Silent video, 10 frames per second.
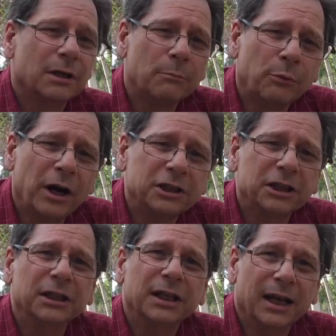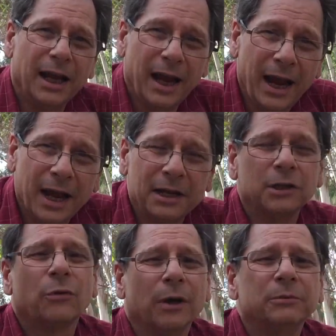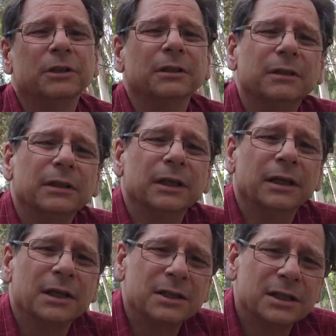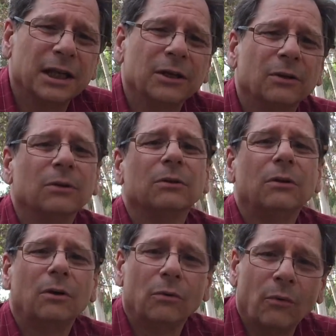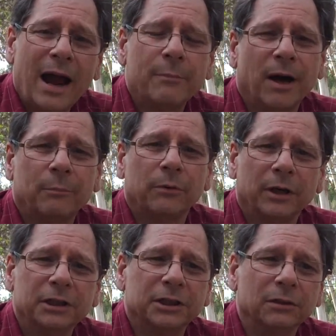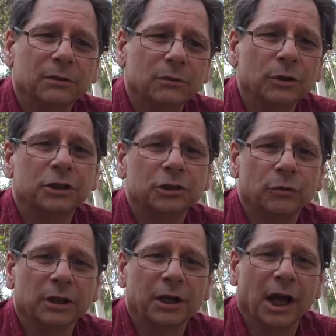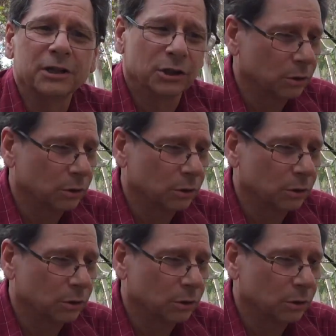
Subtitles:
compression and encryption in a single wrap operation, which is really nice.